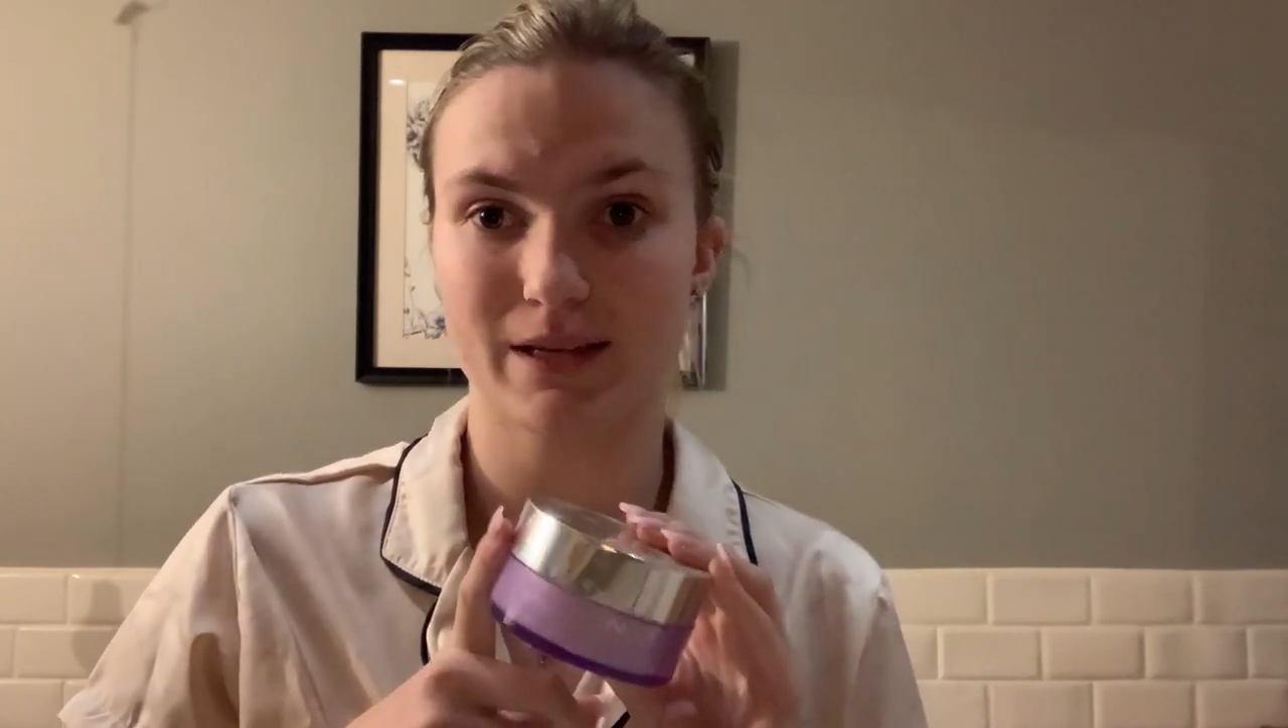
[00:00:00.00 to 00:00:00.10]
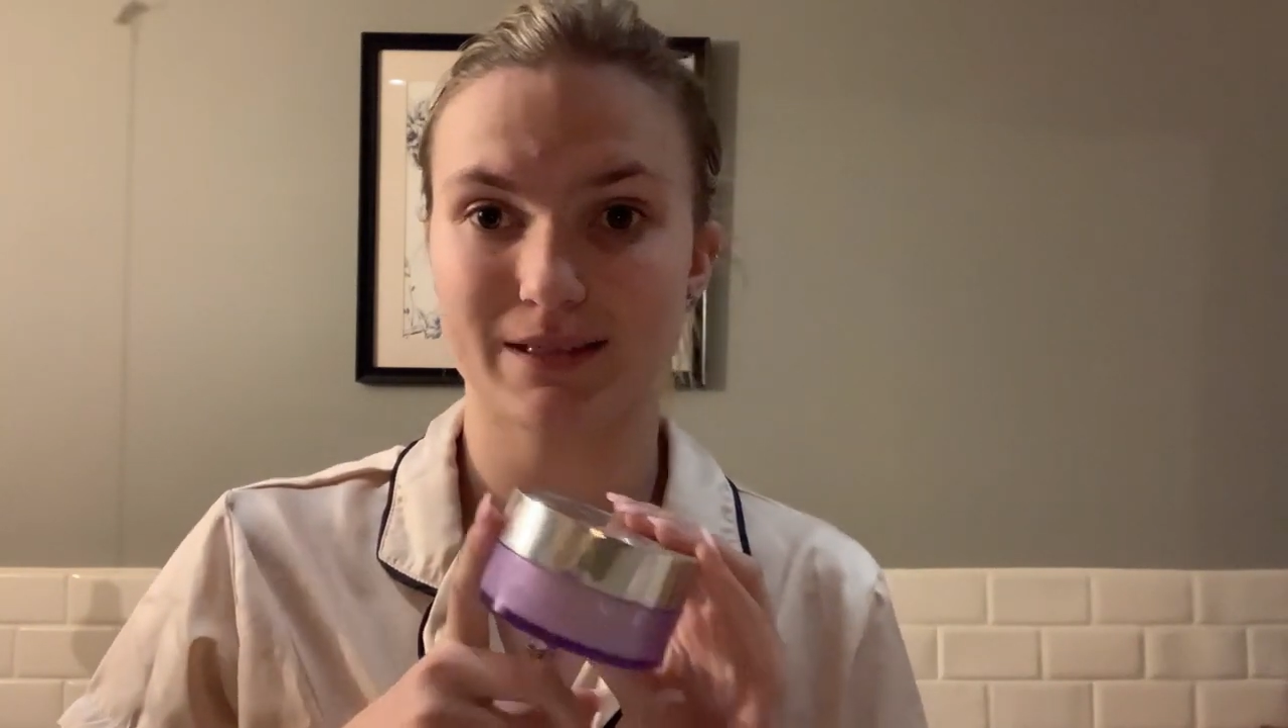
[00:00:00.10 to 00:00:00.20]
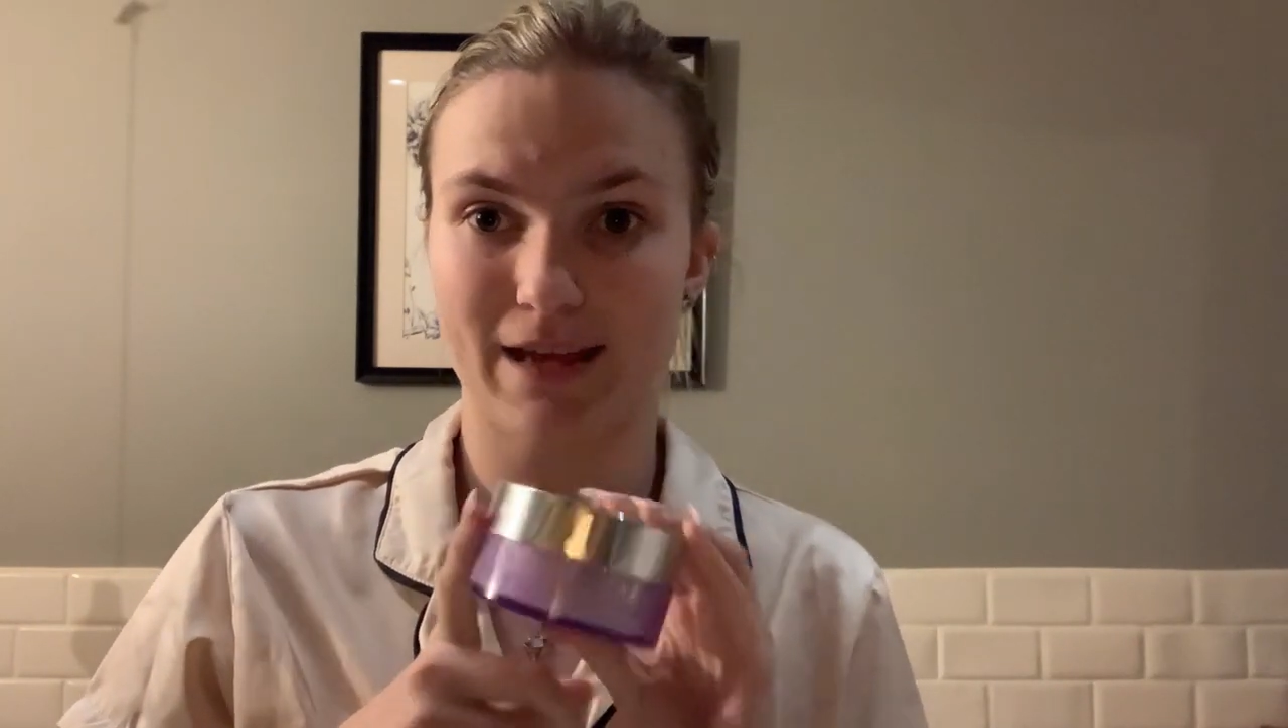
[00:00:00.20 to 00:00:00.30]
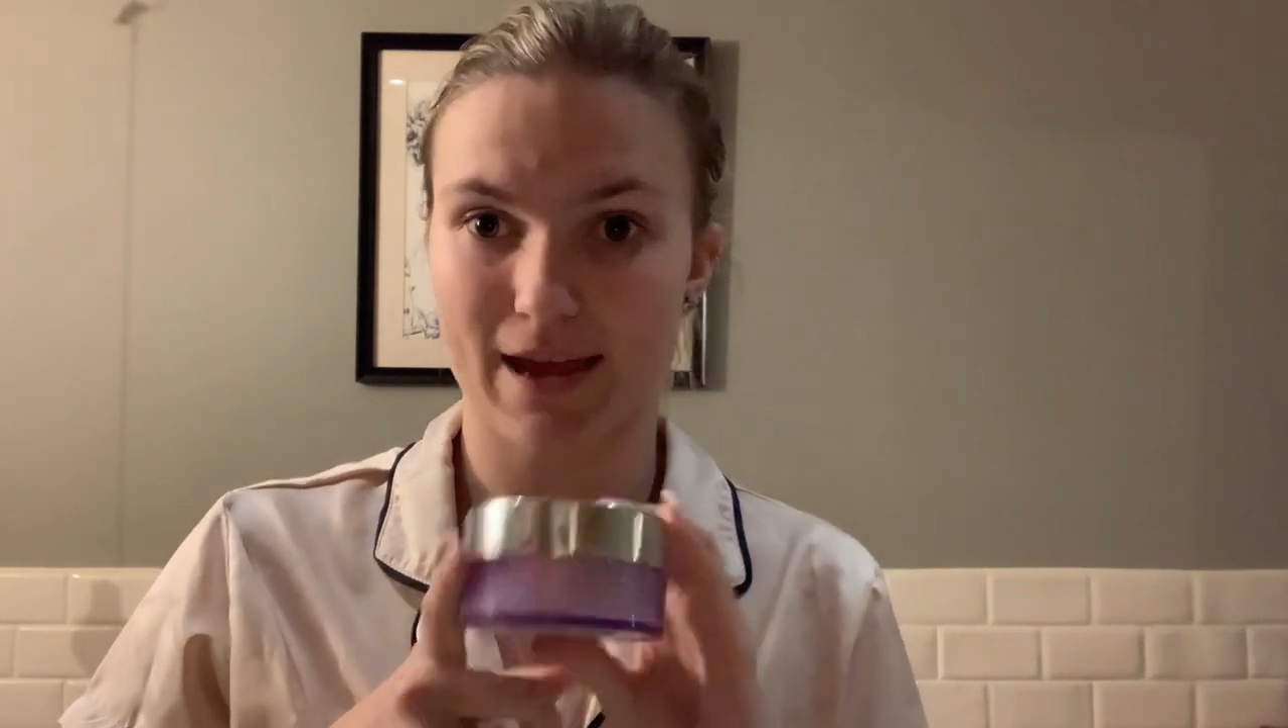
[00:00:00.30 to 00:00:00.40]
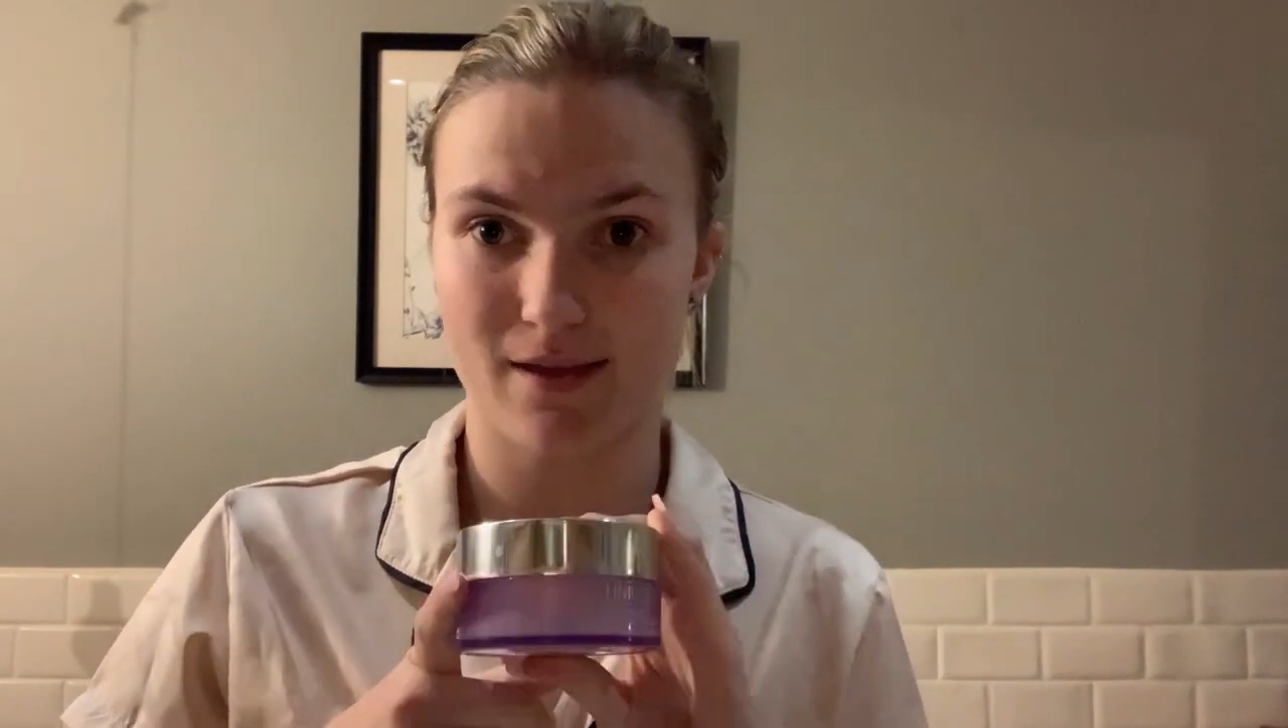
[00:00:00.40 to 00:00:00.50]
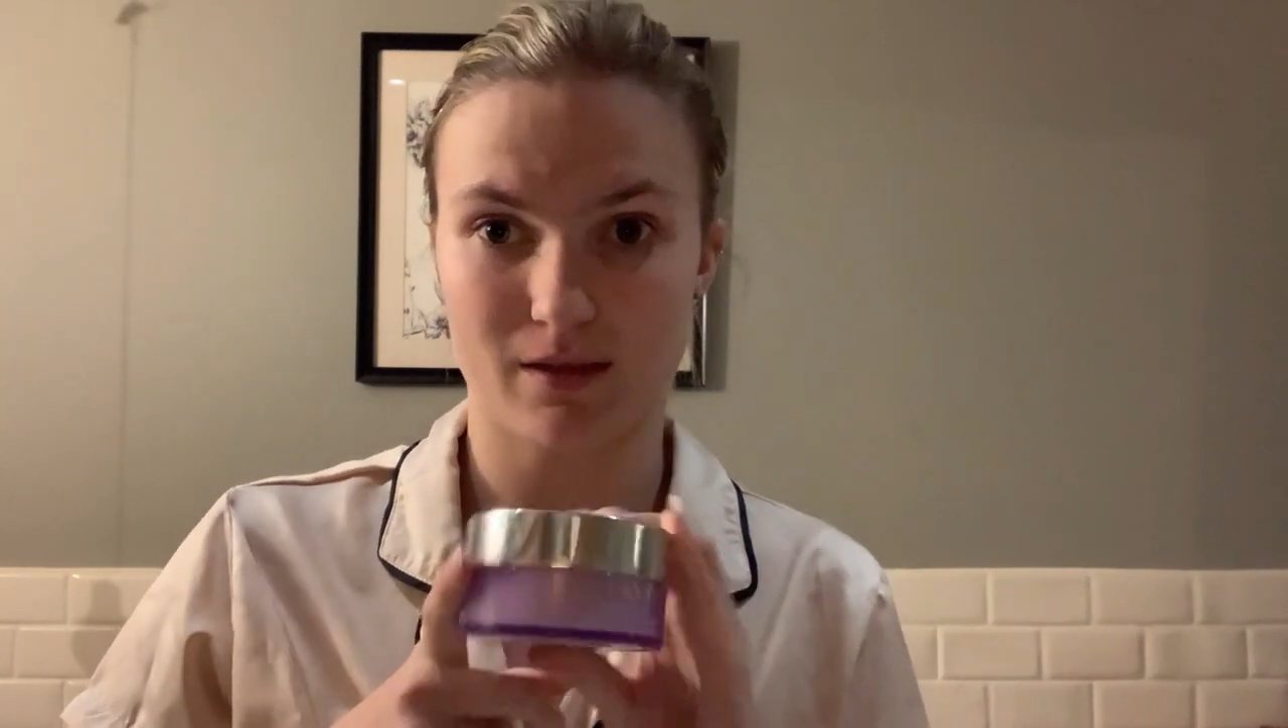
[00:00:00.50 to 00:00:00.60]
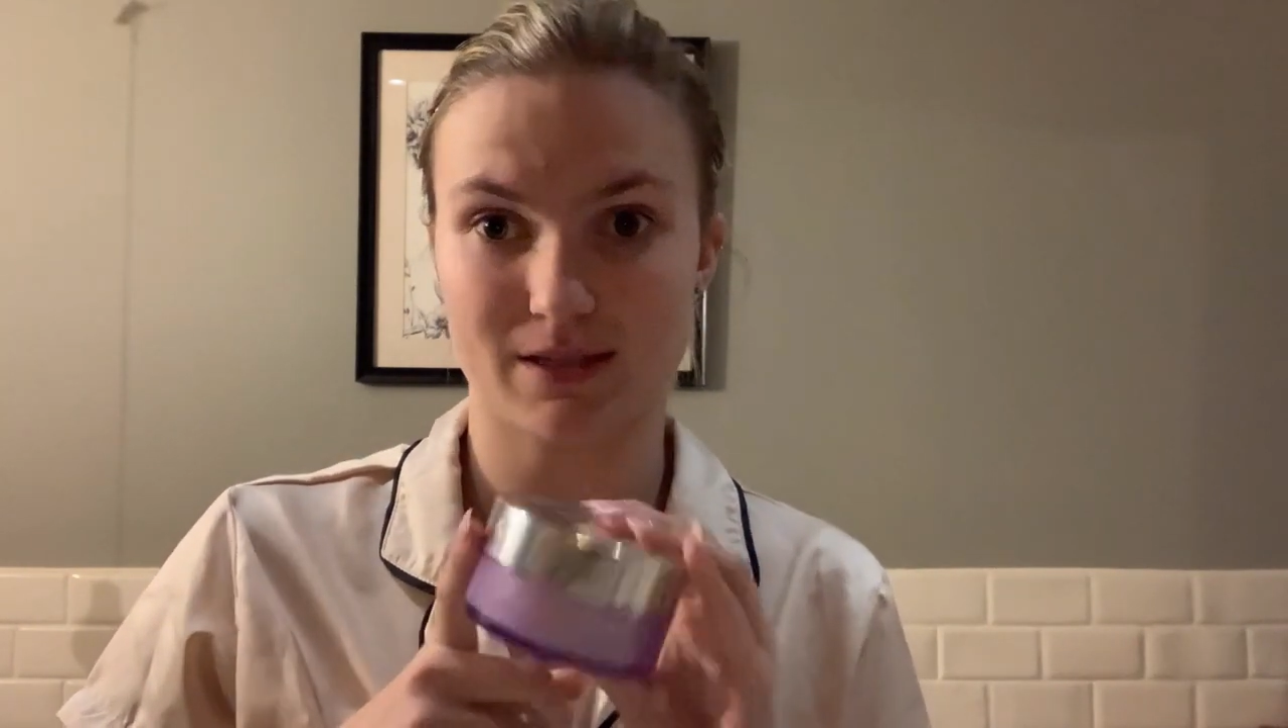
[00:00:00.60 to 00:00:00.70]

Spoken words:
Take the